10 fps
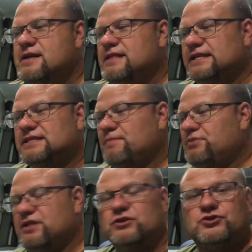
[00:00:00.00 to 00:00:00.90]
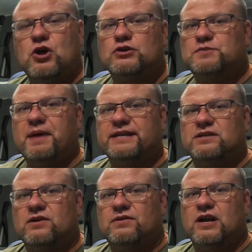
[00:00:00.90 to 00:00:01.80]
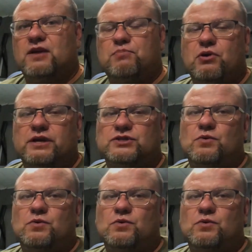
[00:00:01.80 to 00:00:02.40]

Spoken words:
that simply there's no space under there to put it.